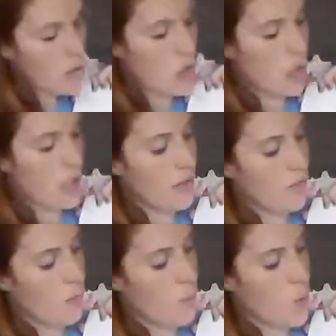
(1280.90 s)
starting
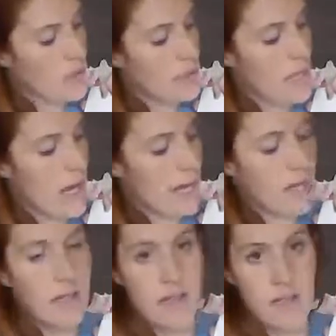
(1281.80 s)
from one
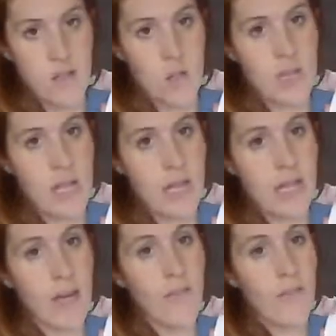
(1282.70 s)
side. So it's not
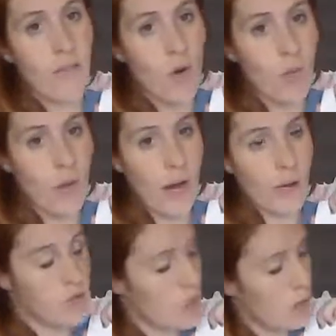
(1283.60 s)
like a full
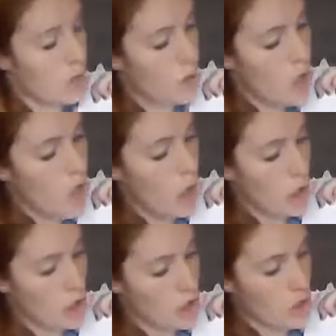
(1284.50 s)
round circle.
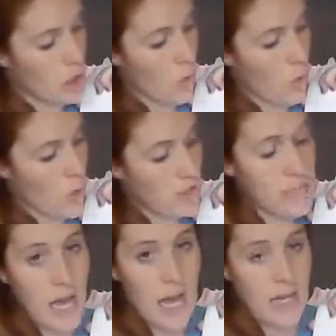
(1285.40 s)
You're going to start on one
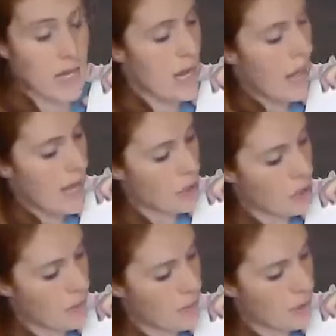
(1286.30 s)
side and you're
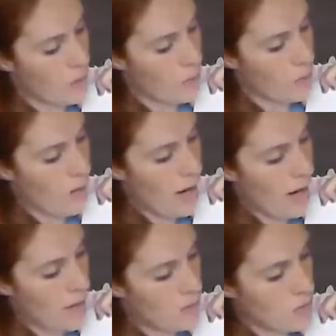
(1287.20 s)
going to make a
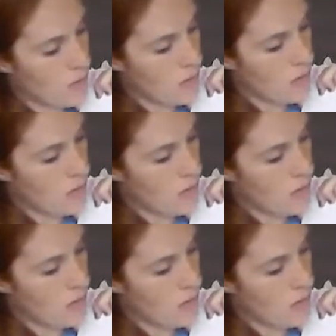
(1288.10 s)
round